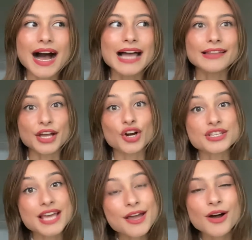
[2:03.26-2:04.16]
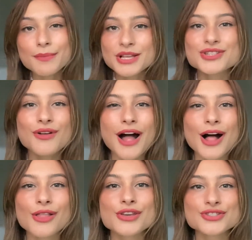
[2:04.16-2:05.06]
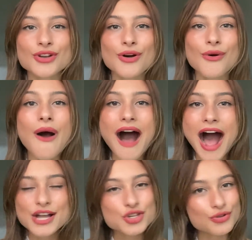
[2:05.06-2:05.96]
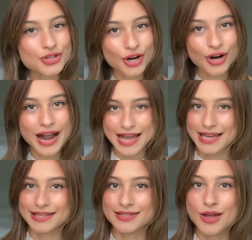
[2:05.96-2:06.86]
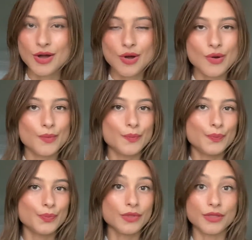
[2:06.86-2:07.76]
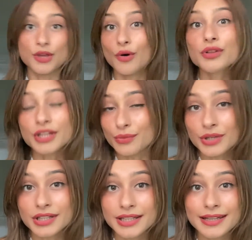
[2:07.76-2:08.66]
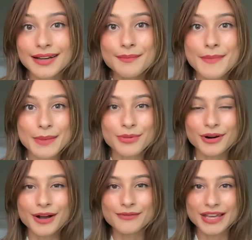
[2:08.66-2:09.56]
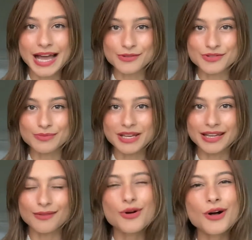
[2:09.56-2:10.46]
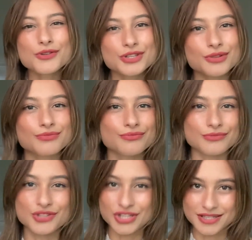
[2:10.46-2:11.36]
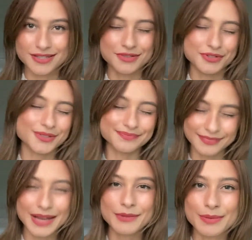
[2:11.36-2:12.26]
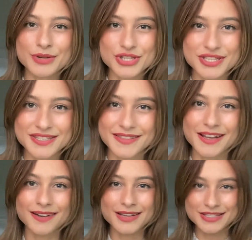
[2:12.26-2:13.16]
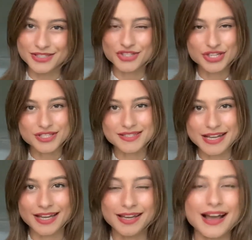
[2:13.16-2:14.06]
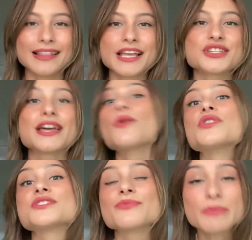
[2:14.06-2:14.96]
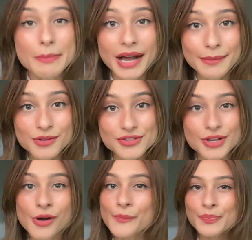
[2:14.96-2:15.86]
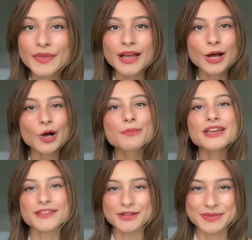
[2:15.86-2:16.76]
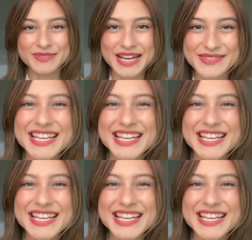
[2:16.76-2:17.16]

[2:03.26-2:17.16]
I like her take on mental health, so I chose her as the only really member of the council meeting. Well, also Jesus also. I'm going to put Jesus in there cuz Jesus I I like to get wisdom from the Bible, so he'll be in there sometimes.